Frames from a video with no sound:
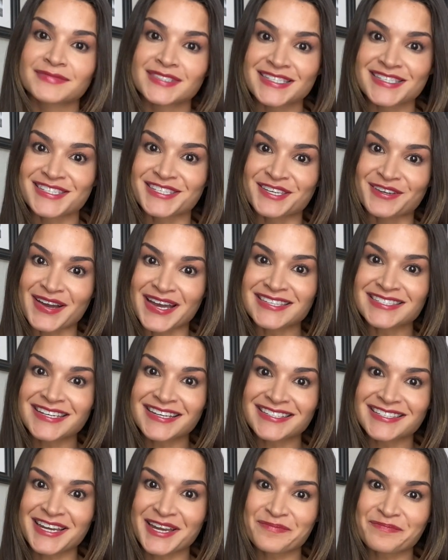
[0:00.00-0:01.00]
See you guys
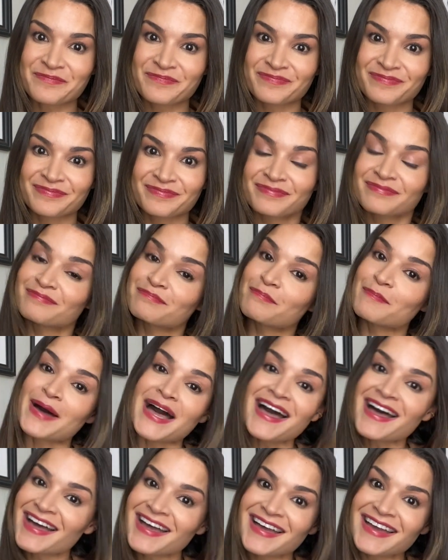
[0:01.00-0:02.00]
next time.
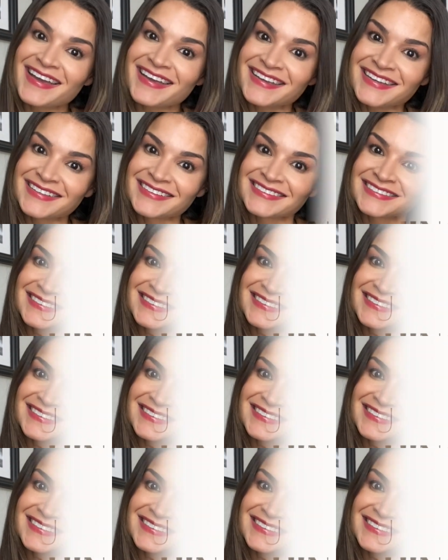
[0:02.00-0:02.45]
Bye.